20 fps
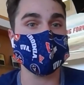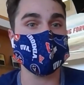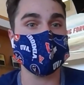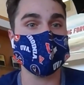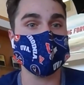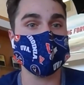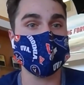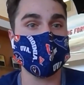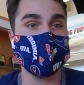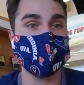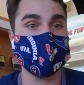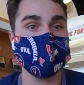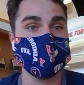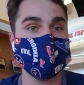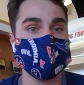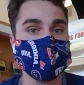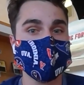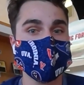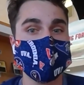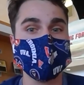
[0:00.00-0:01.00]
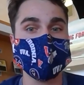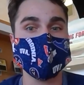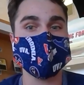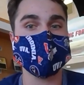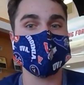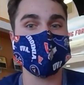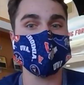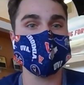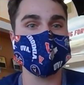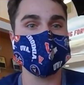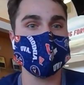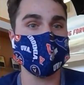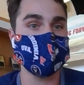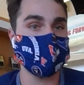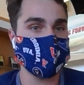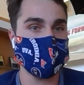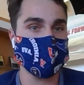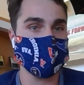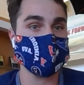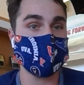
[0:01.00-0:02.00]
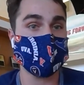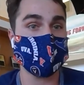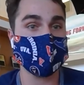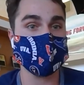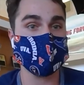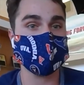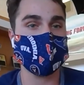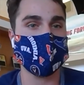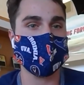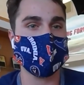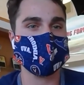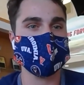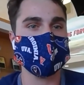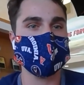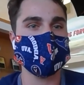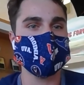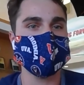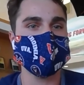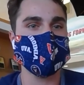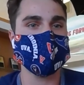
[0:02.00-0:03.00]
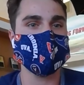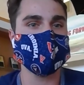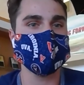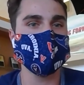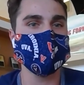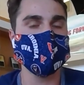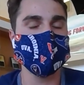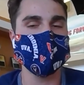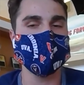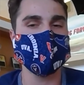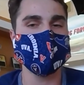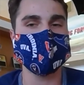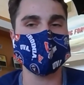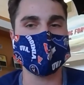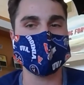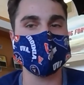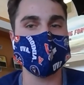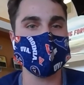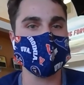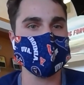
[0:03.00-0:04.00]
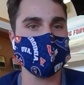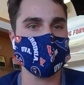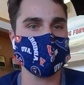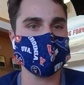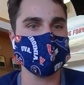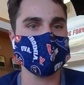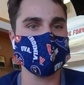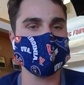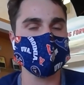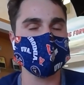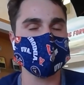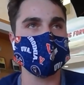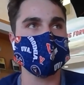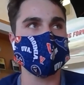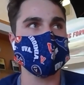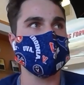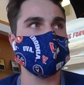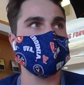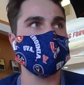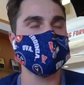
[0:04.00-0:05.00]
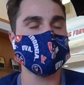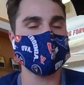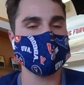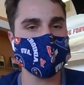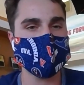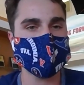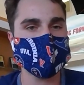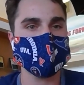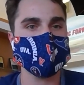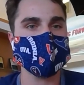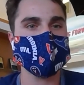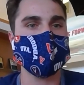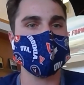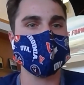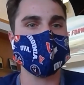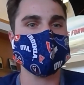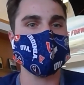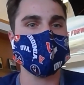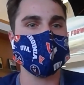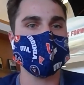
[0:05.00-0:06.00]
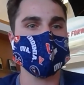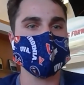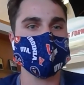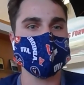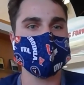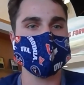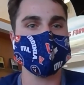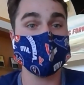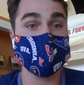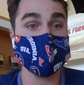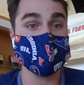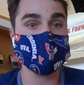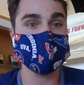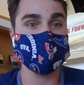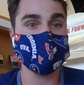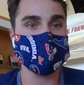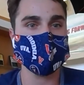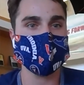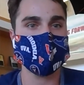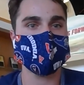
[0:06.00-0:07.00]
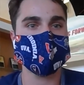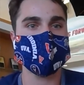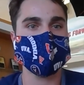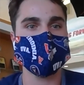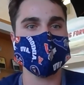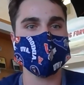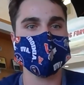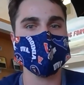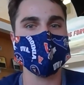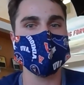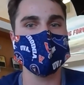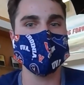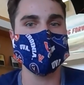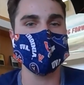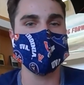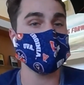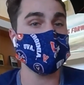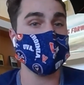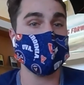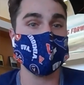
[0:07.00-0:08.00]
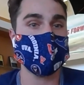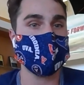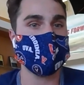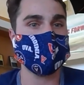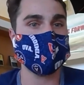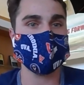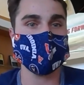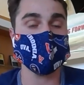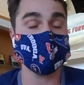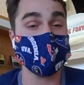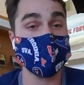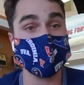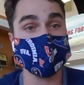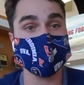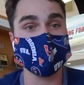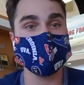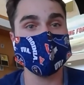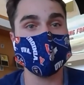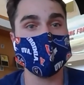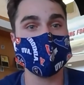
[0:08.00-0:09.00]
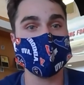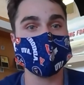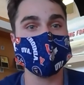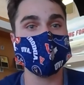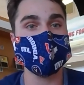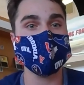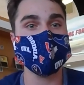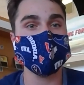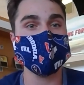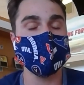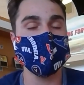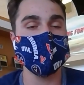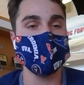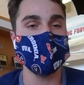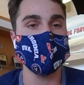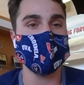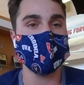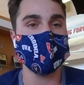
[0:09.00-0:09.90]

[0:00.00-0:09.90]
And coming from a science background and very much like on the research side of things, on the functional side of things, not having a technical background,